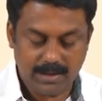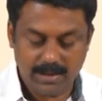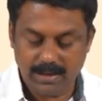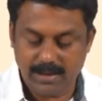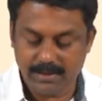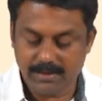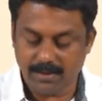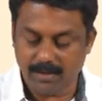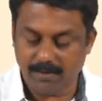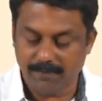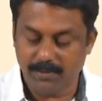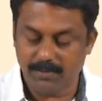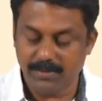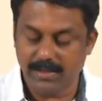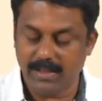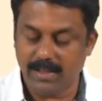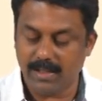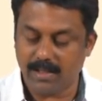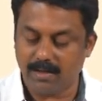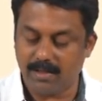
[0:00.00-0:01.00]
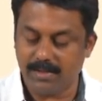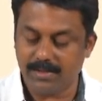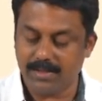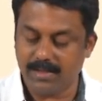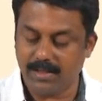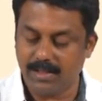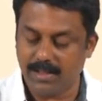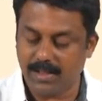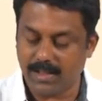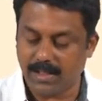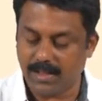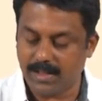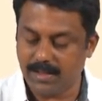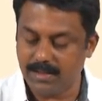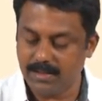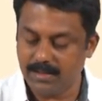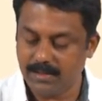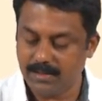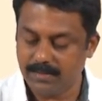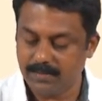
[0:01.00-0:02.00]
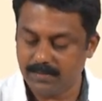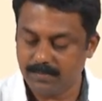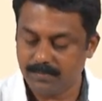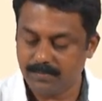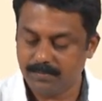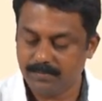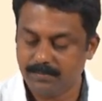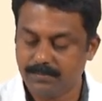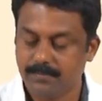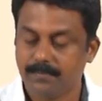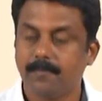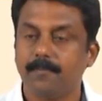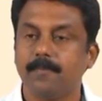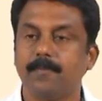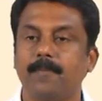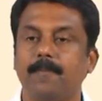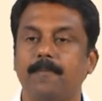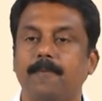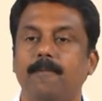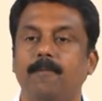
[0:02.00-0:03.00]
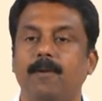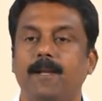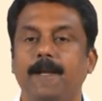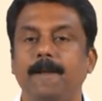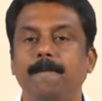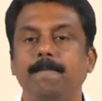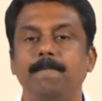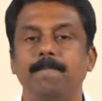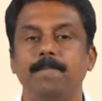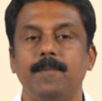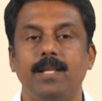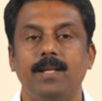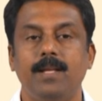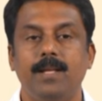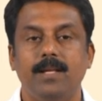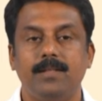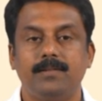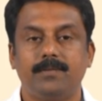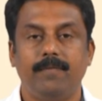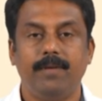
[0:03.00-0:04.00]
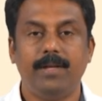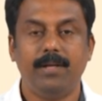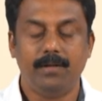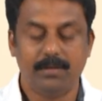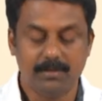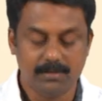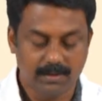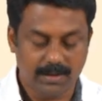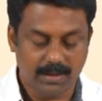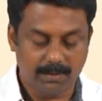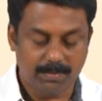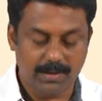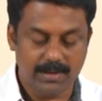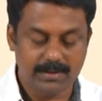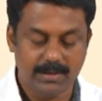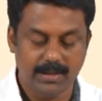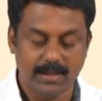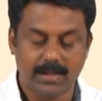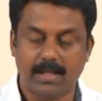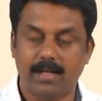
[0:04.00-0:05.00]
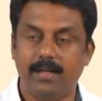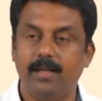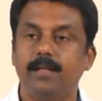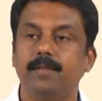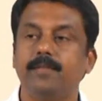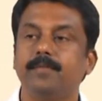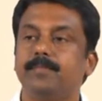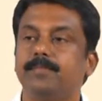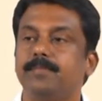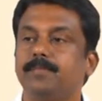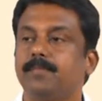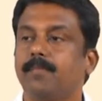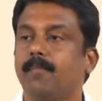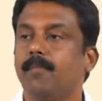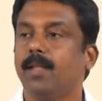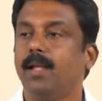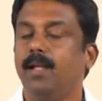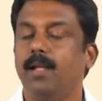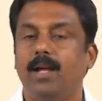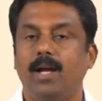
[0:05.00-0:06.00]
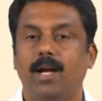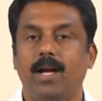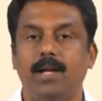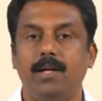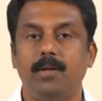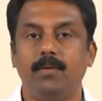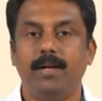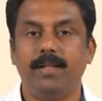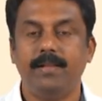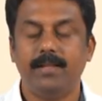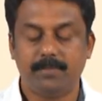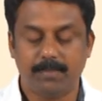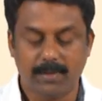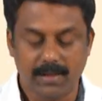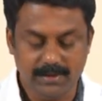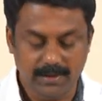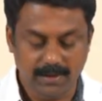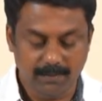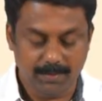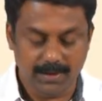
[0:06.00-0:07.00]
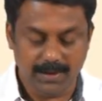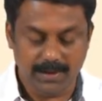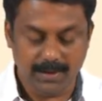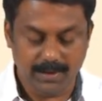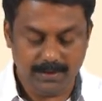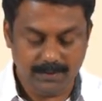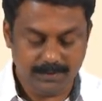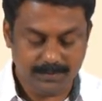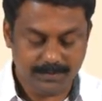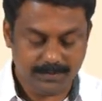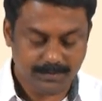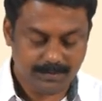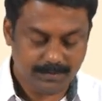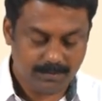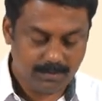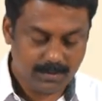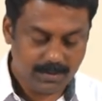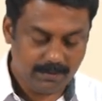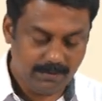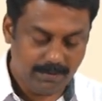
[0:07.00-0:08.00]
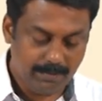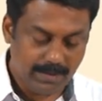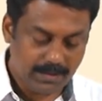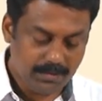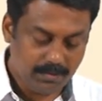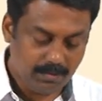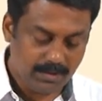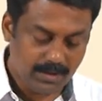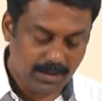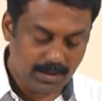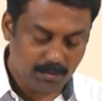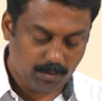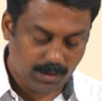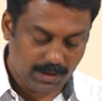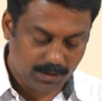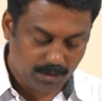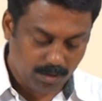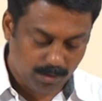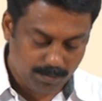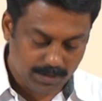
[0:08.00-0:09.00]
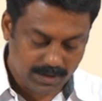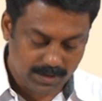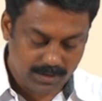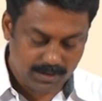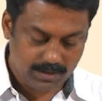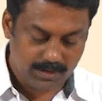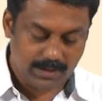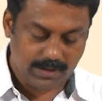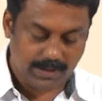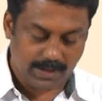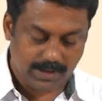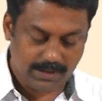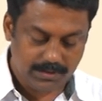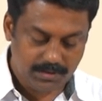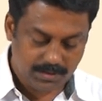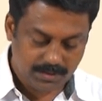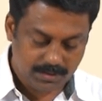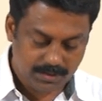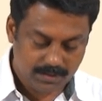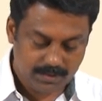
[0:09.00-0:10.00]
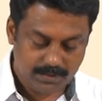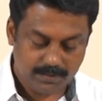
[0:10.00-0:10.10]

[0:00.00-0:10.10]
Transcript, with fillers: instead of using a constant current, okay, so we do on a pulsing current and during this pulsing period we make sure that one droplet detach